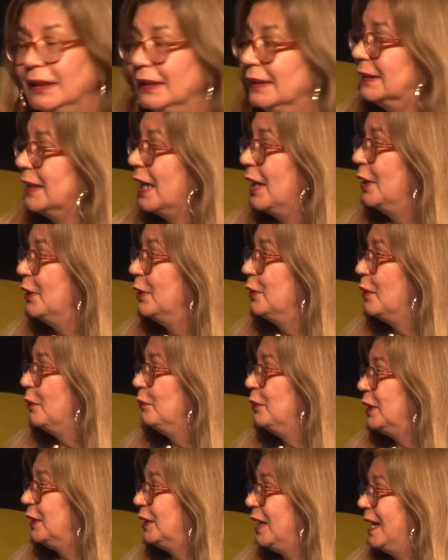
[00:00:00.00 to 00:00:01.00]
So
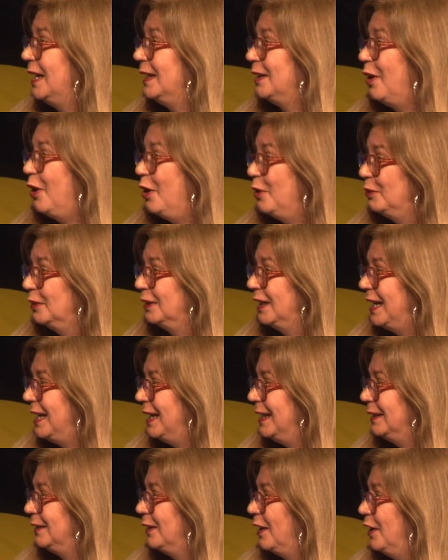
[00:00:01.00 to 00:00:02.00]
with that, I will
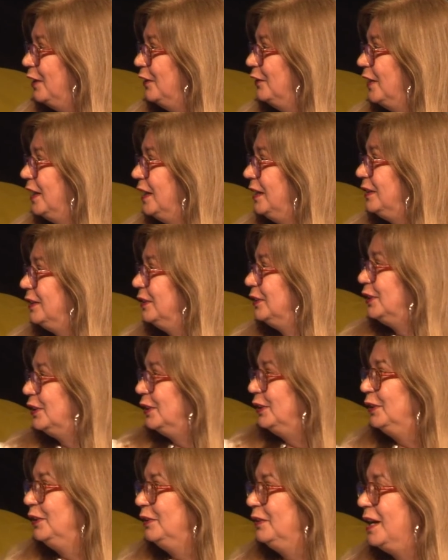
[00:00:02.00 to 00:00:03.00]
hand over
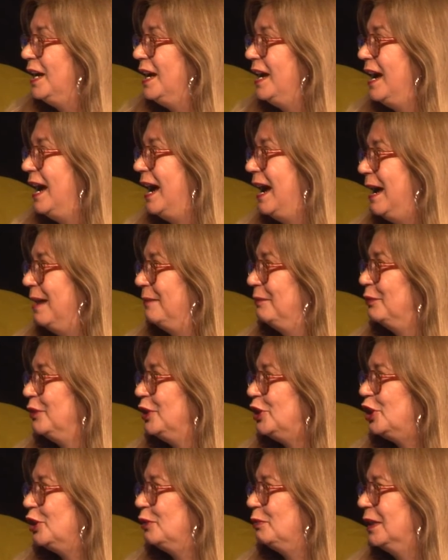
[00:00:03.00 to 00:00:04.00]
to
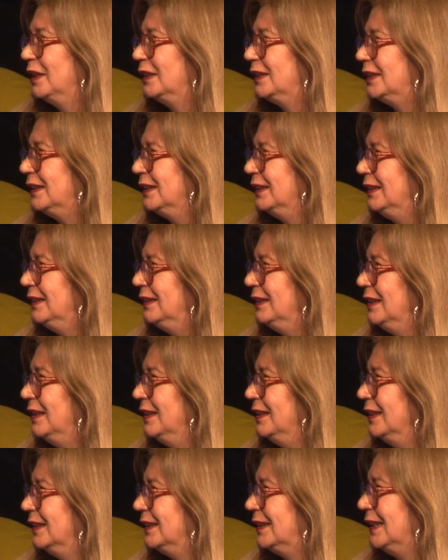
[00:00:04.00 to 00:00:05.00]
Richard Weston,
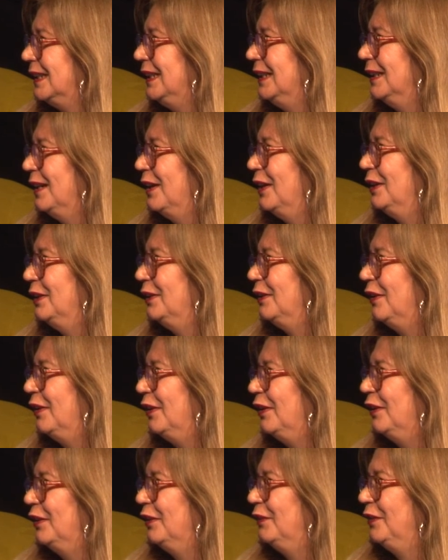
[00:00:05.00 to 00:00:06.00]
CEO
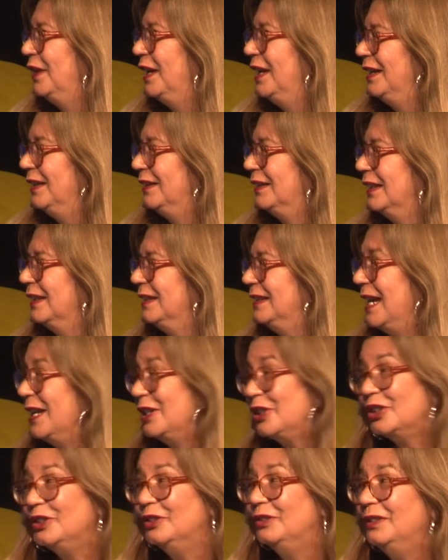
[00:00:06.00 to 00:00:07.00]
of the
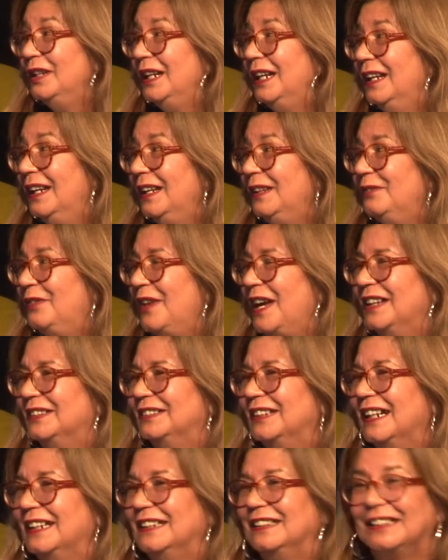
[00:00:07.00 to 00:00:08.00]
National Healing
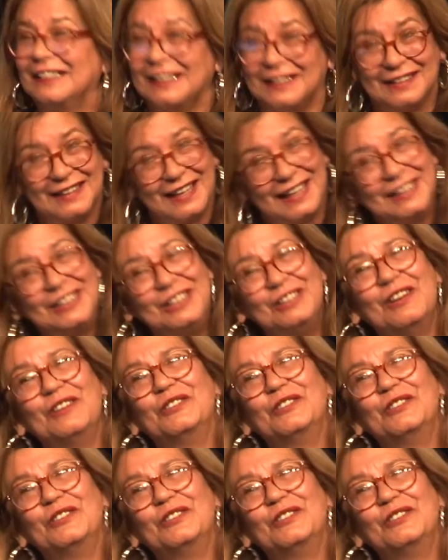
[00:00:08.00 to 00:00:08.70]
Foundation. Thank you,